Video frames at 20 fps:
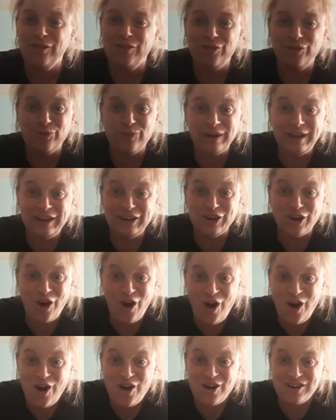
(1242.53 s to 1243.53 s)
3
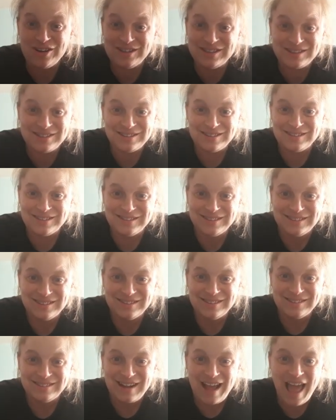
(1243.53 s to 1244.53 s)
dogs?
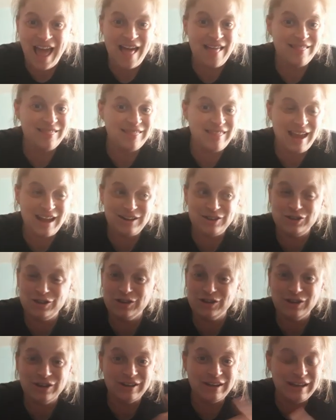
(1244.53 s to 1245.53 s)
And
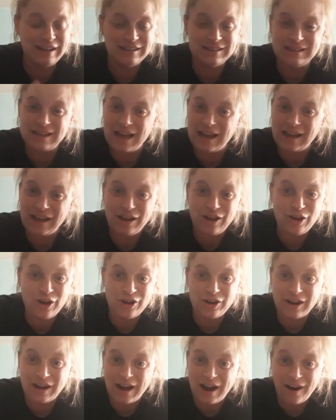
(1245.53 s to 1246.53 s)
he's taking
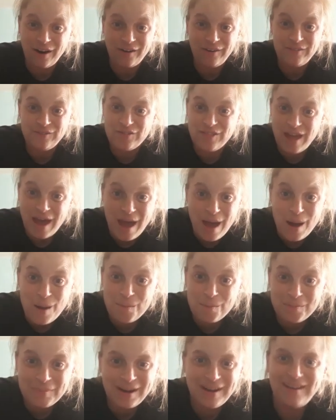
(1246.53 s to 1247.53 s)
good care of
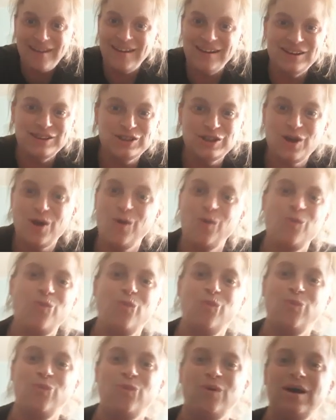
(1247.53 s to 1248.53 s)
them. So
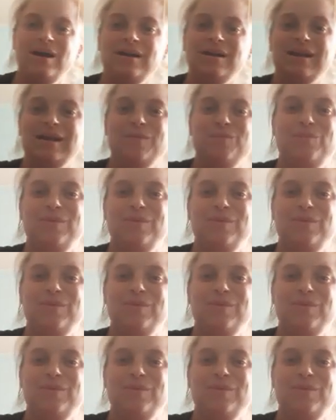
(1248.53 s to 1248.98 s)
what can